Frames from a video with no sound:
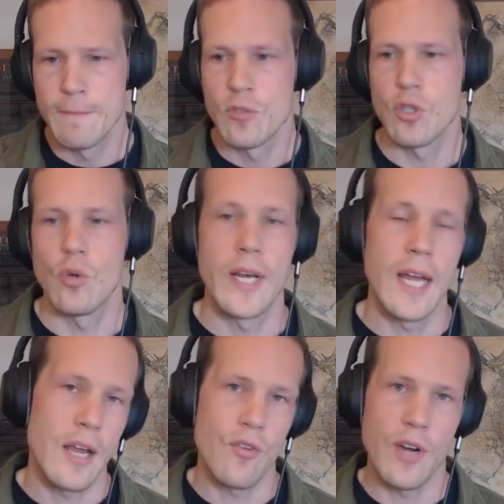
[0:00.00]
So when
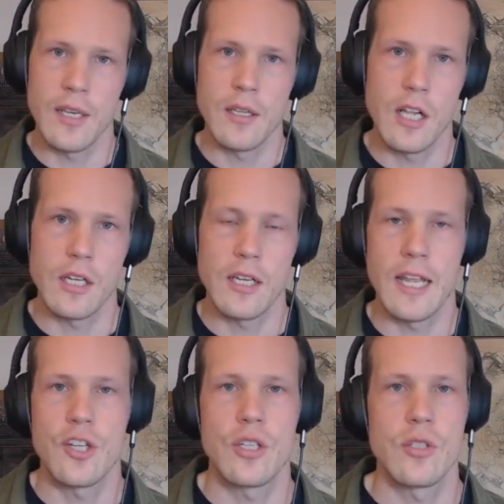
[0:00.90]
I run
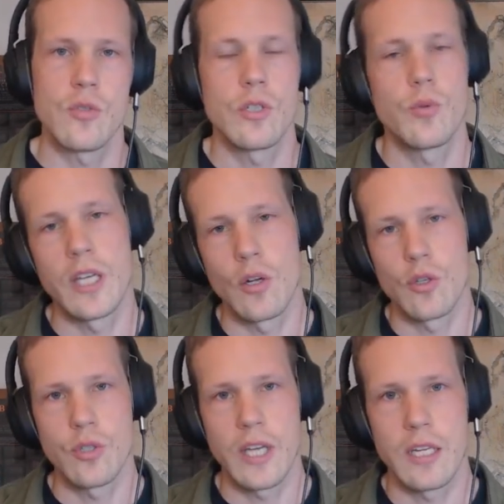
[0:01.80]
calculations, which we can
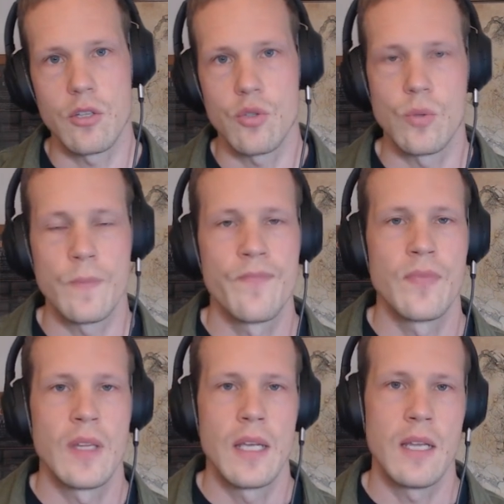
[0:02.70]
also get into
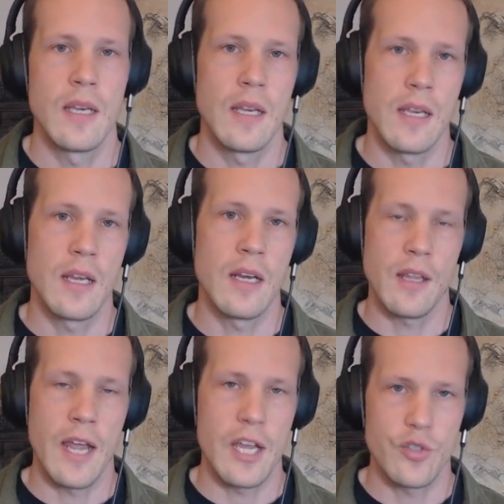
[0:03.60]
in
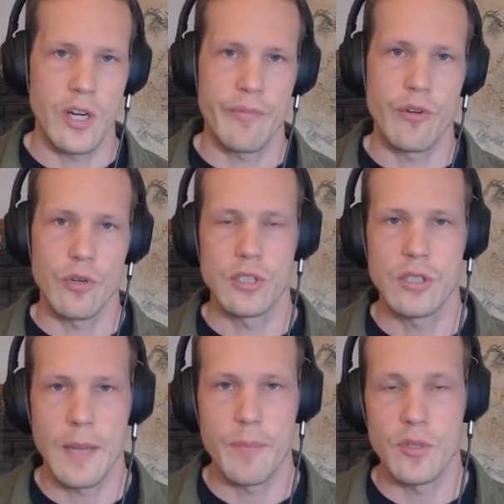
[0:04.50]
another HashrateUp
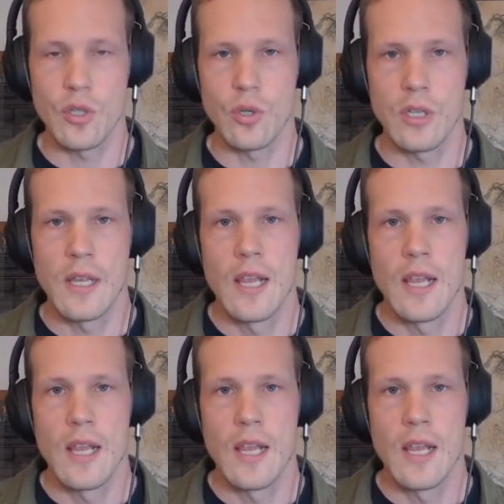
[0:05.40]
Focus episode,